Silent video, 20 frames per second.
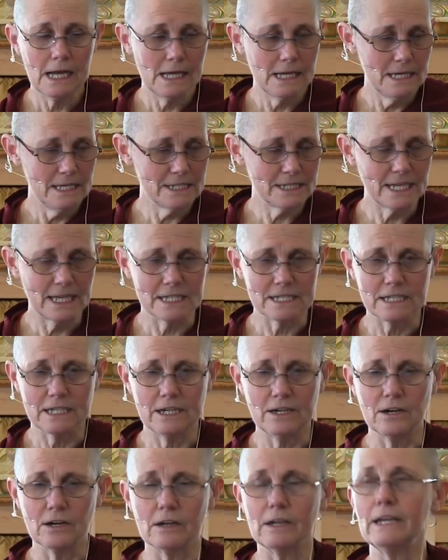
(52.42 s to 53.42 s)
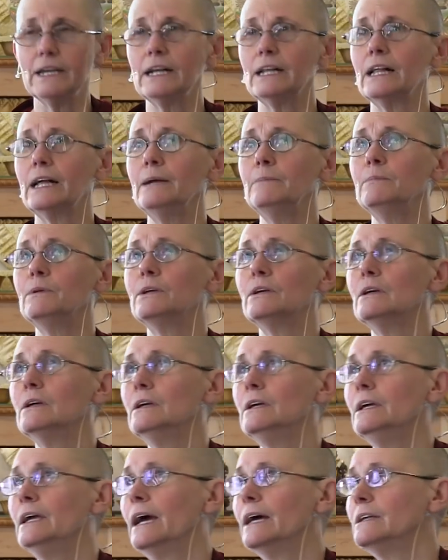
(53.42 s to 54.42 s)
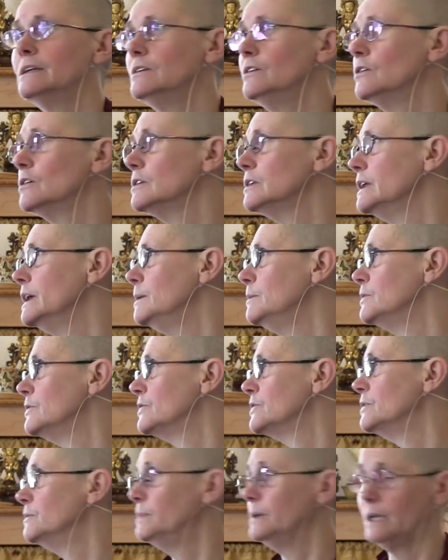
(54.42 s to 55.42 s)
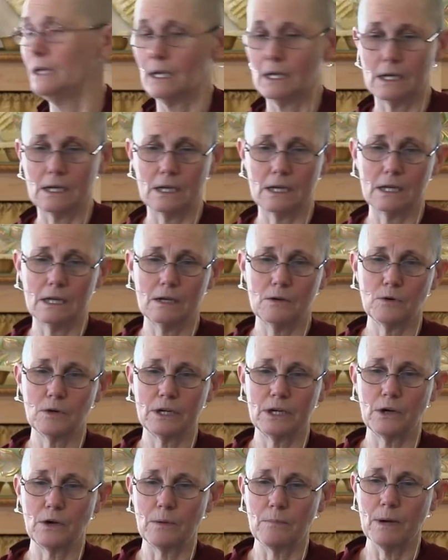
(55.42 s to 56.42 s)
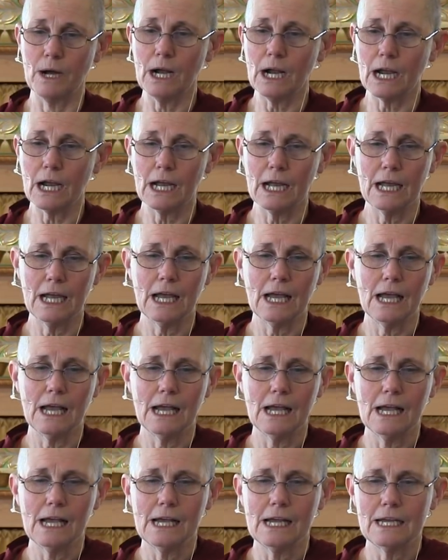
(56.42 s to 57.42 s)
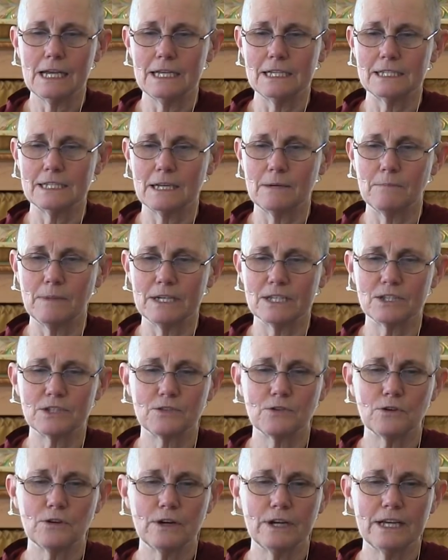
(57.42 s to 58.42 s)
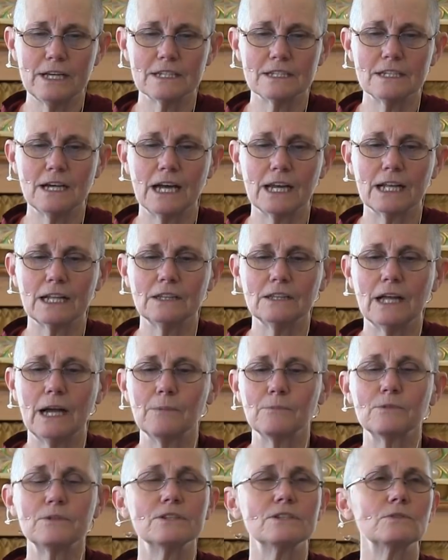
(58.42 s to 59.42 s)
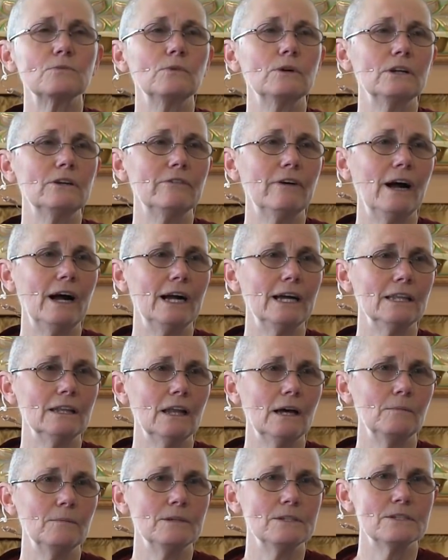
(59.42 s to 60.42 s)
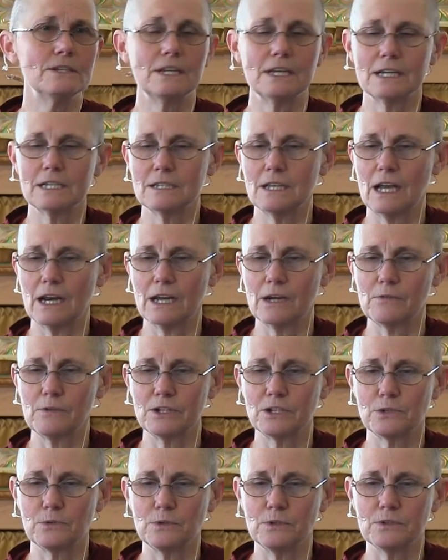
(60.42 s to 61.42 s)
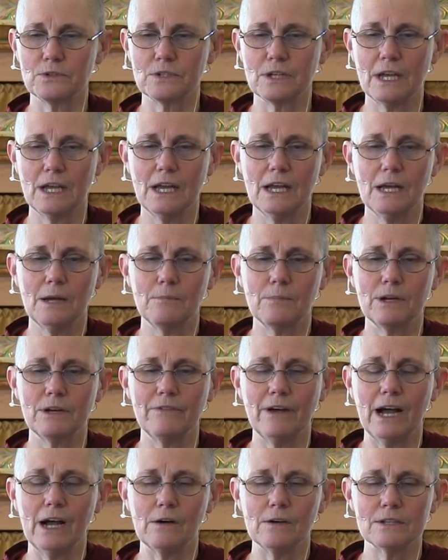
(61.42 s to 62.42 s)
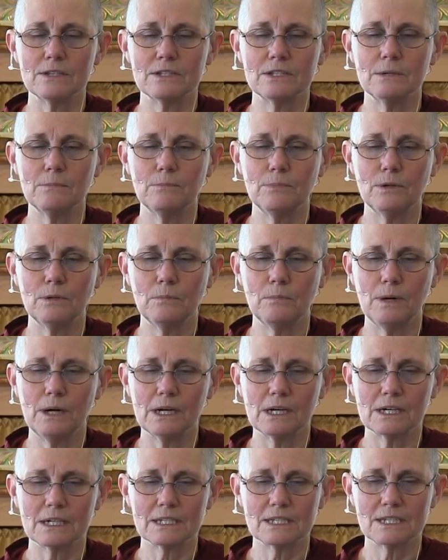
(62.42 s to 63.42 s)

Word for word: He says here he claimed he had no claims to being an ordinary monk. He said, My story is not a glamorous one of high lamas and exotic rituals, but of how a simple monk